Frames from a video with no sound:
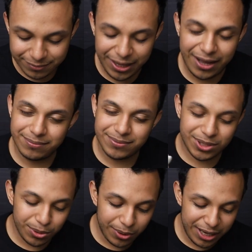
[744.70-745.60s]
Not
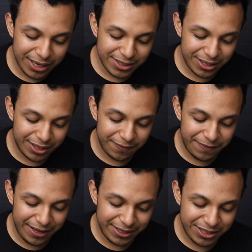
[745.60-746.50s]
too hot on the
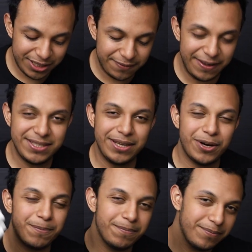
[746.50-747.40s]
fact that she's facing
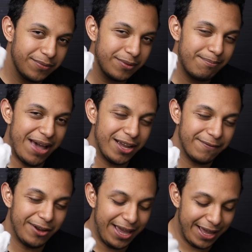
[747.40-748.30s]
her back
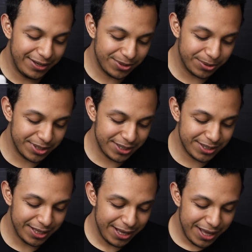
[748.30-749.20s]
of a hand towards
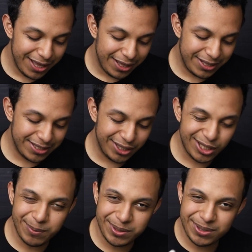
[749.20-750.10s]
us. It's a
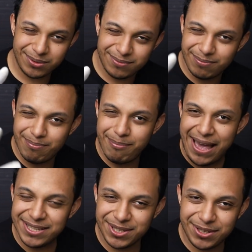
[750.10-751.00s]
little bit
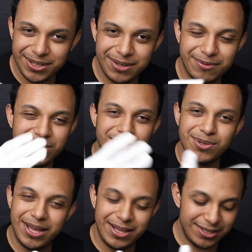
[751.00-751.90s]
masculine when you
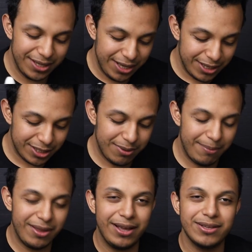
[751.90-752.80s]
do that, so
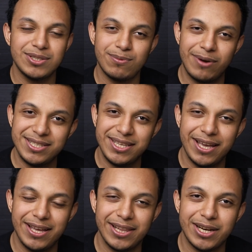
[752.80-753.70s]
maybe like just resting
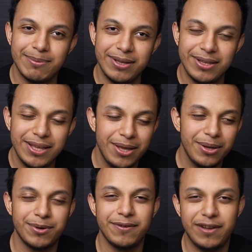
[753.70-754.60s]
it a little bit
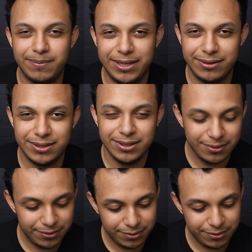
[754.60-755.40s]
would have helped out.